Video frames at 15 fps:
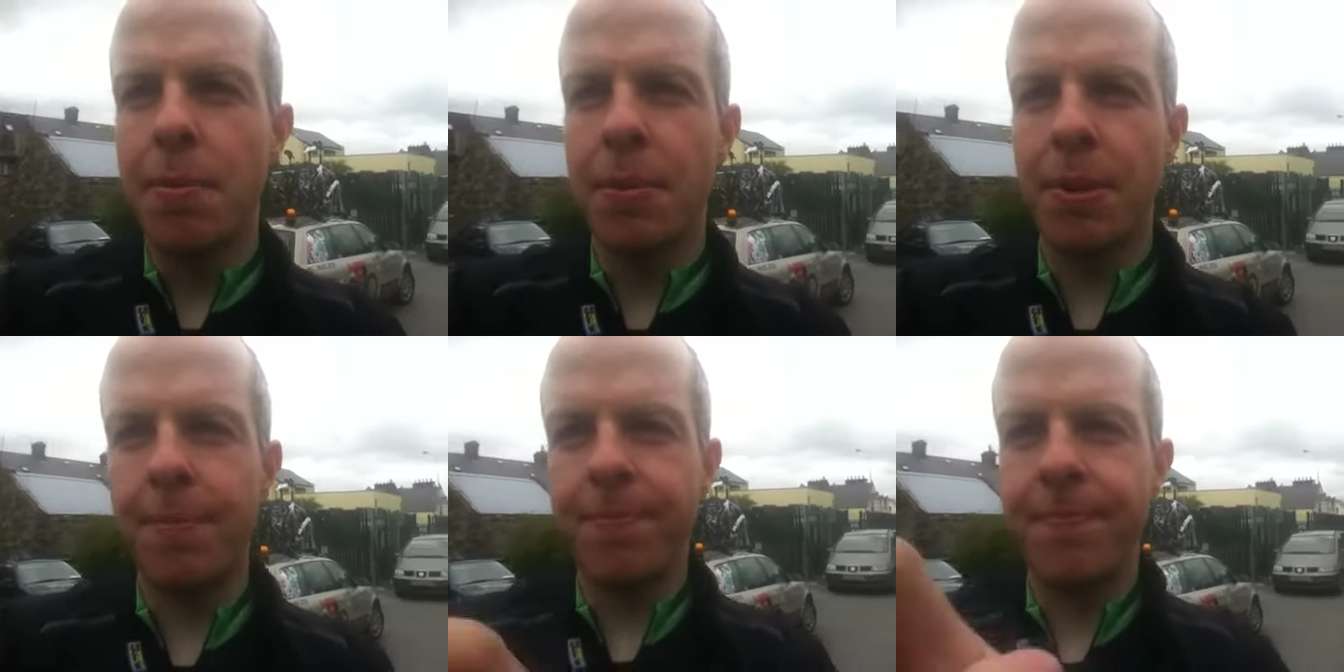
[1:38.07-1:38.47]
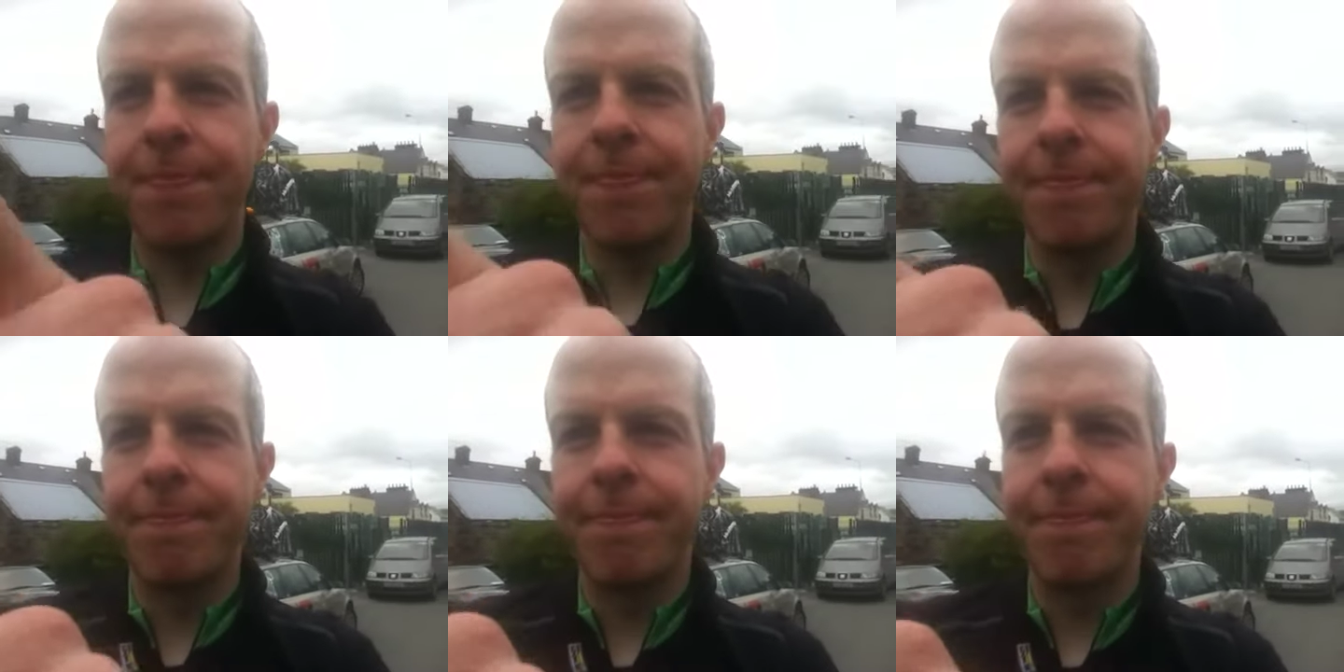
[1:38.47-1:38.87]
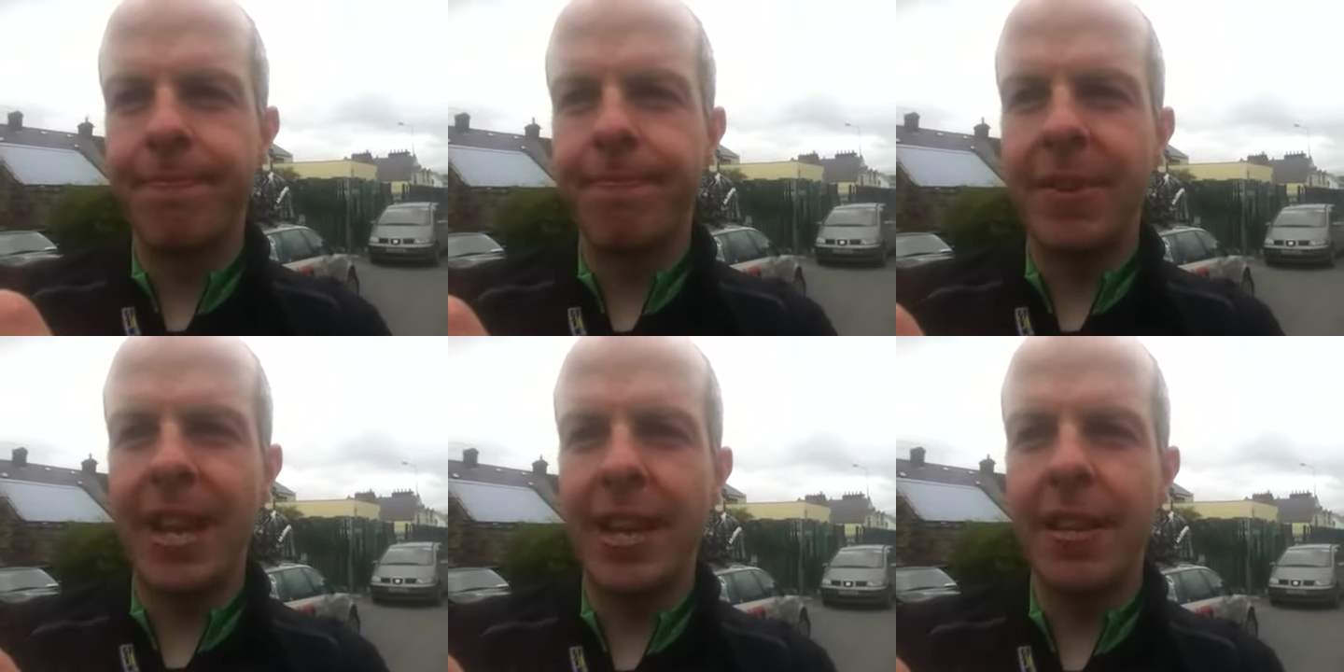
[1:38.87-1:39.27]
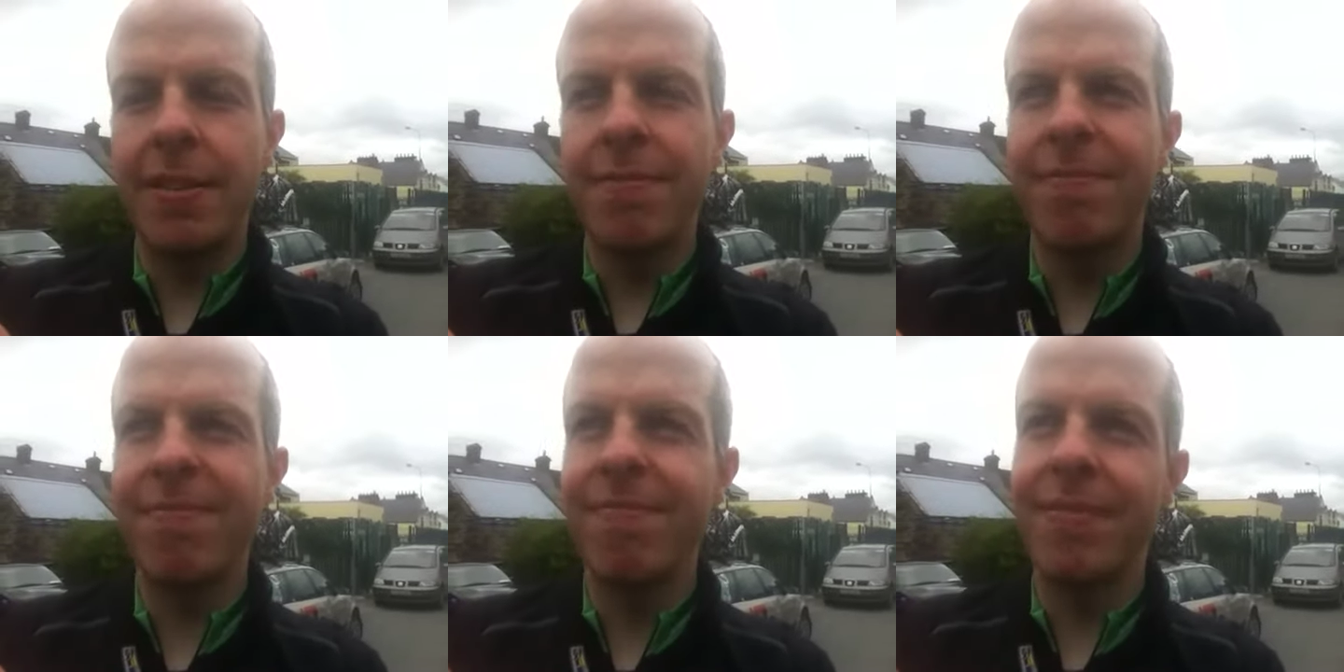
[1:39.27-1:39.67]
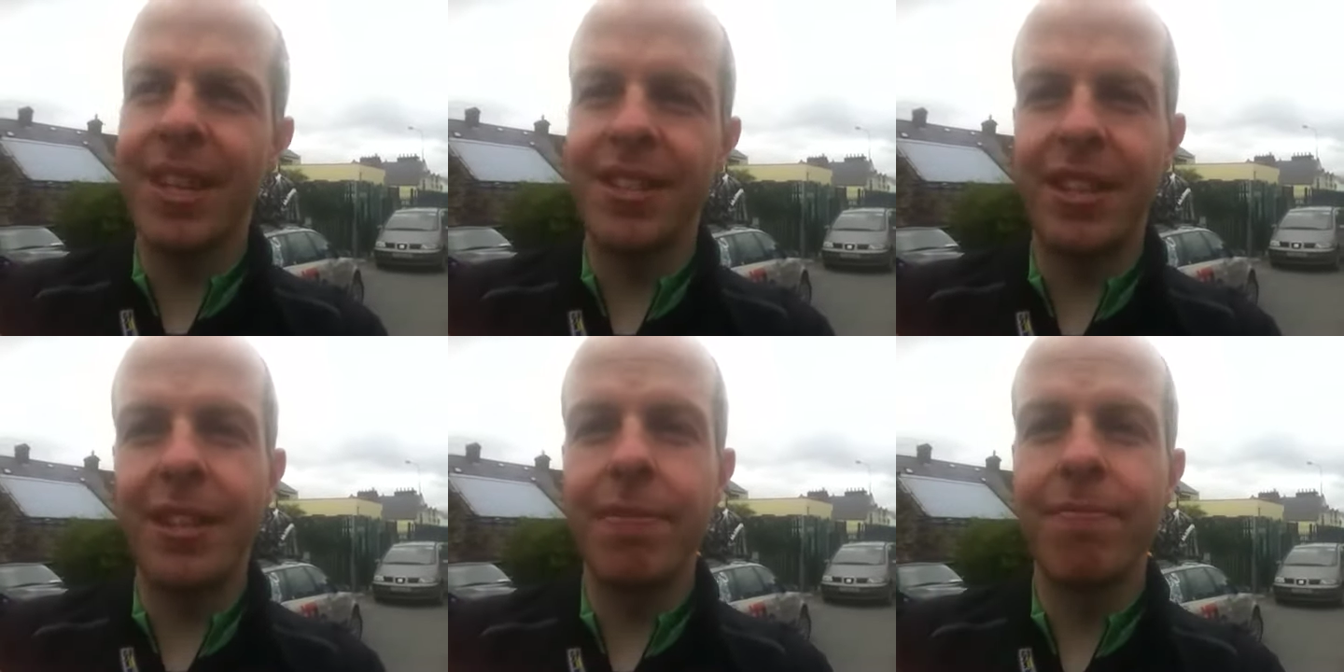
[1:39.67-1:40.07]
But
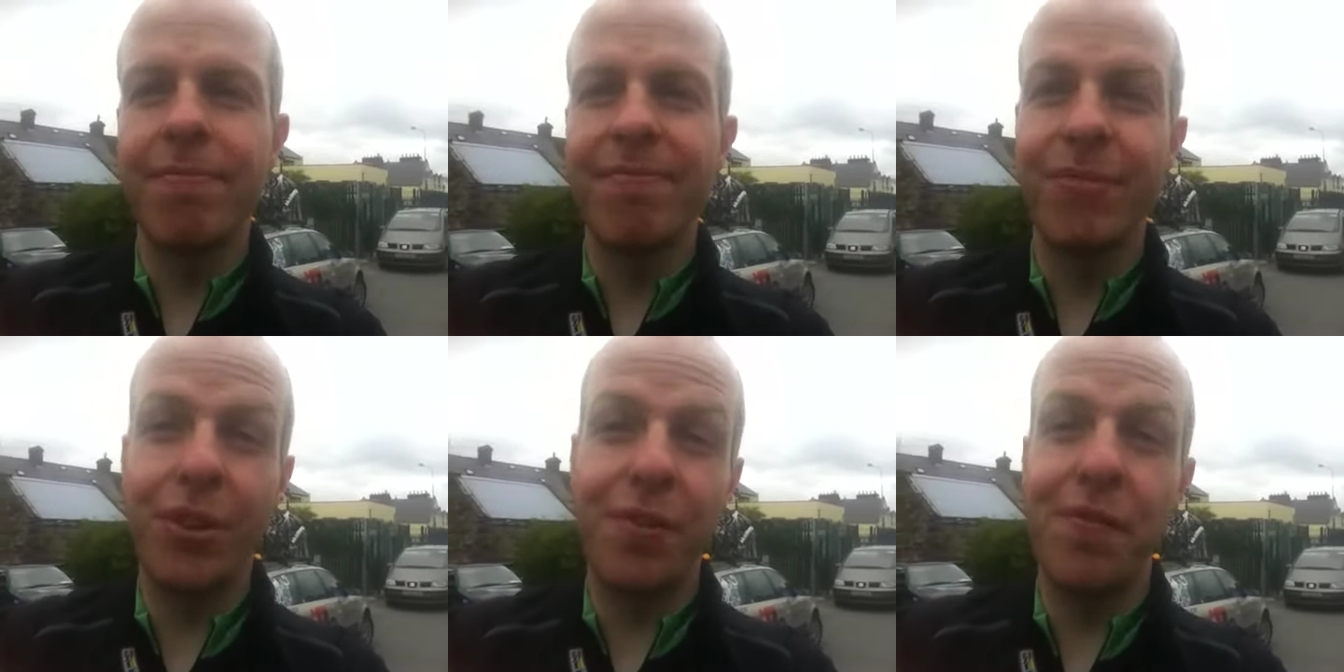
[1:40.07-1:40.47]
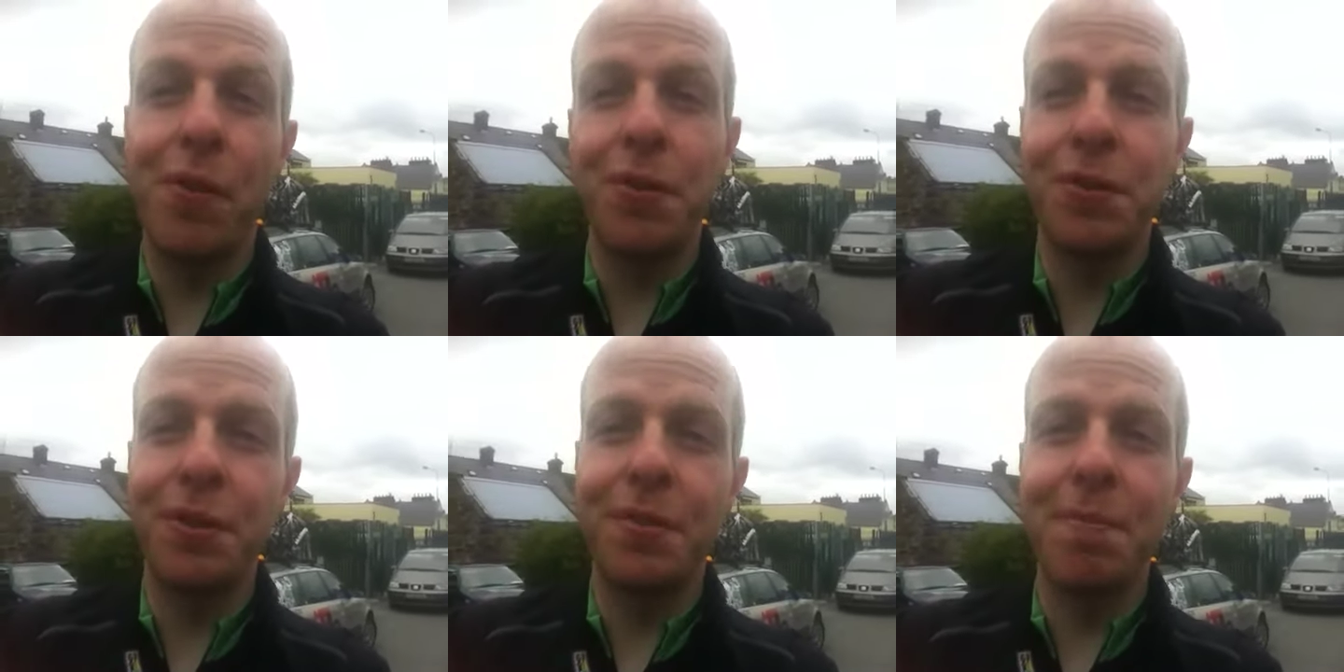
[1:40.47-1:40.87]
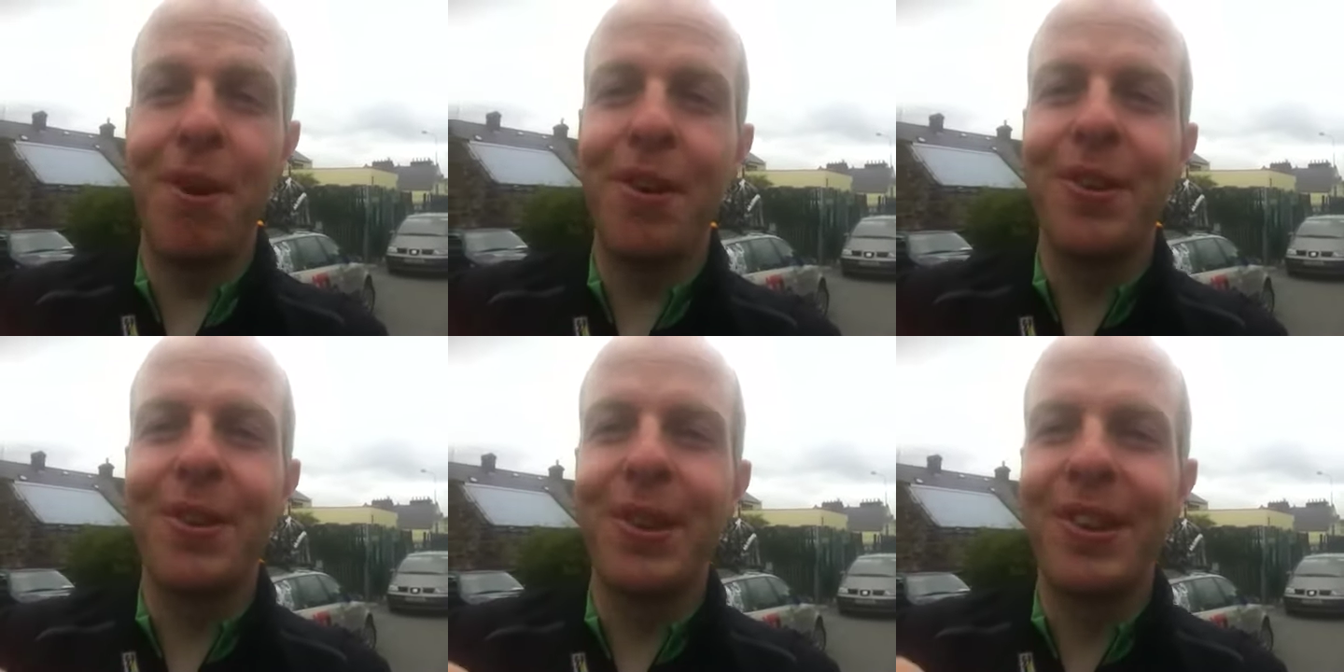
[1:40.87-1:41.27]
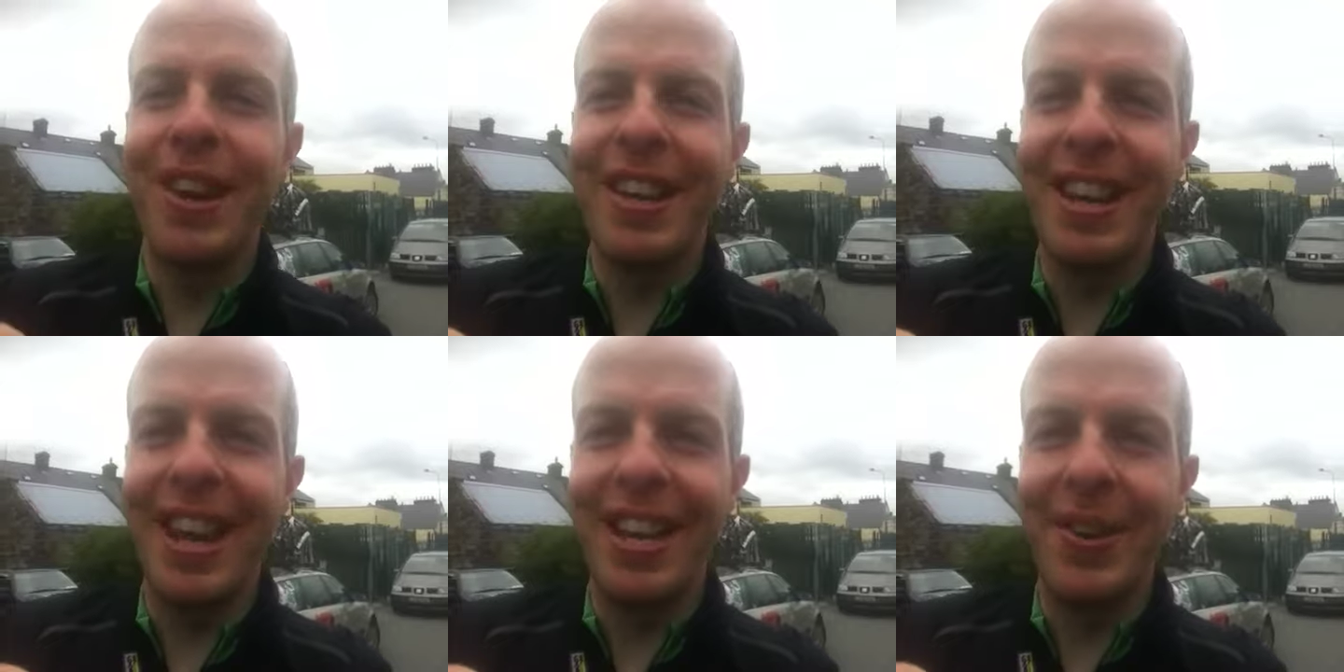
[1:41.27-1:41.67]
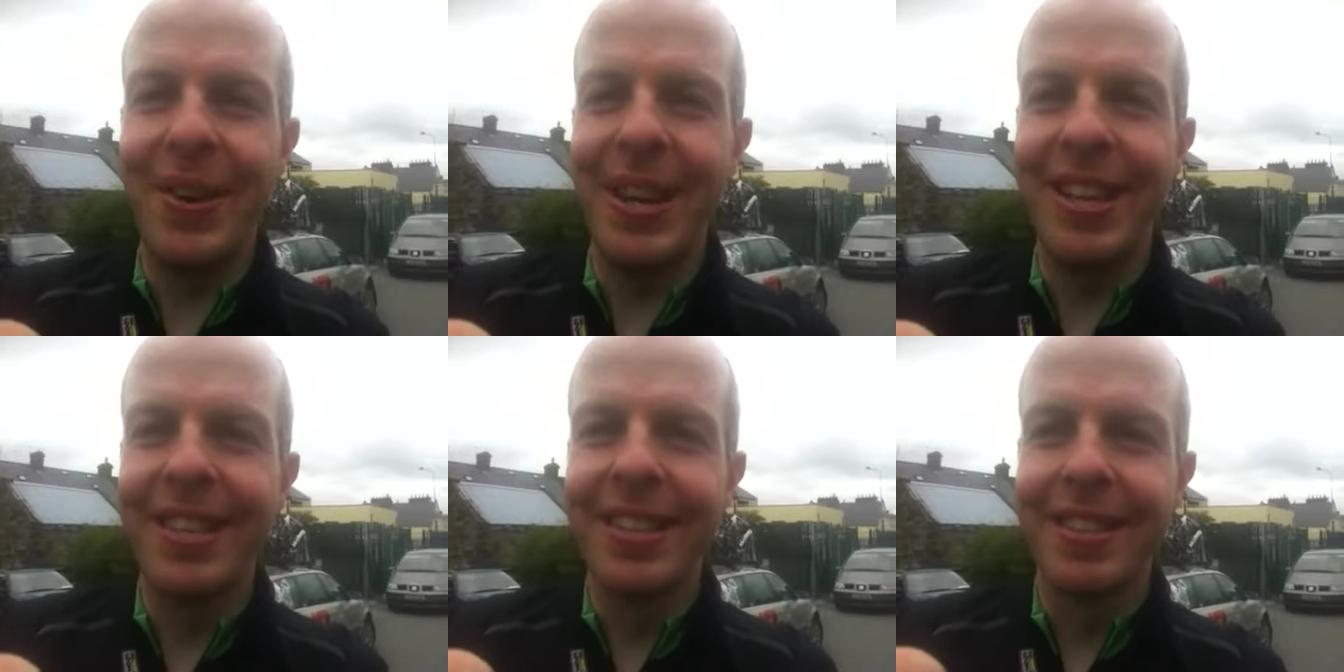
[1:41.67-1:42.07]
that's it. Looking forward to tomorrow already
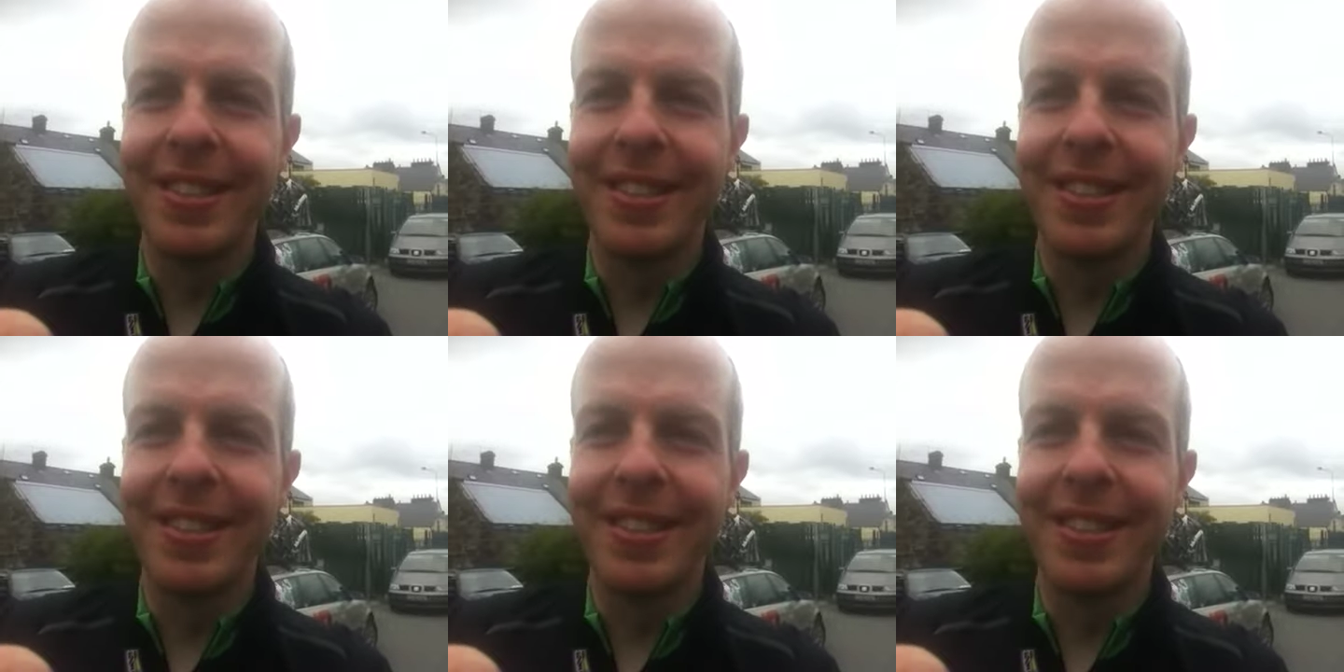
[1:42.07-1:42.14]
anyway.